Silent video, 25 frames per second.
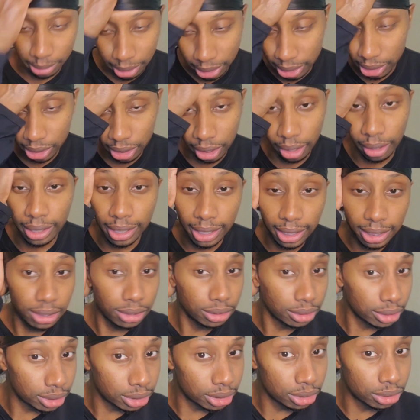But, there's
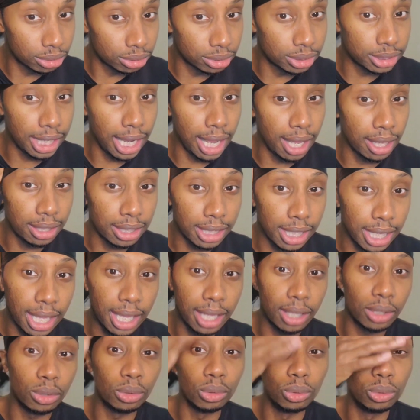dudes out
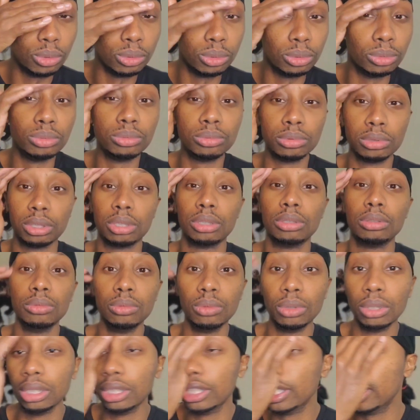there who
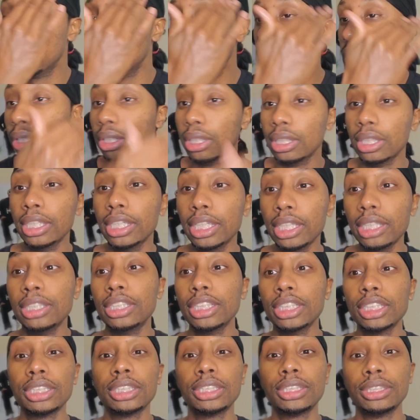will literally
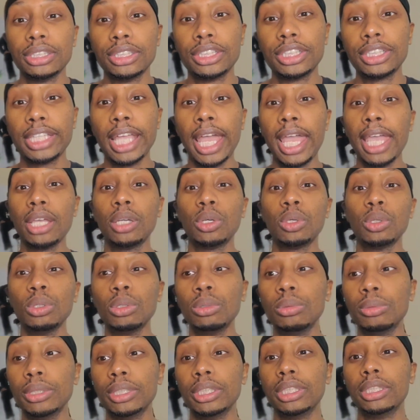just stay
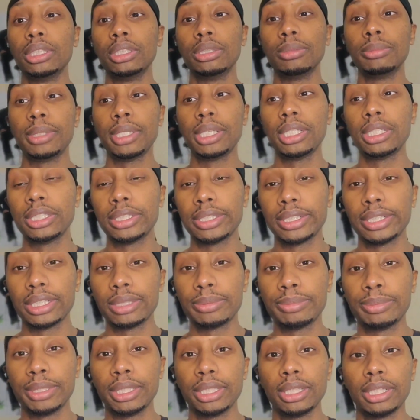cool with him and
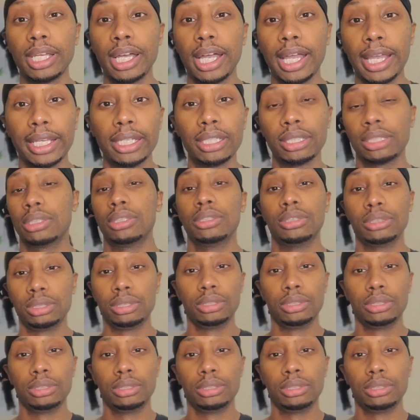just be like,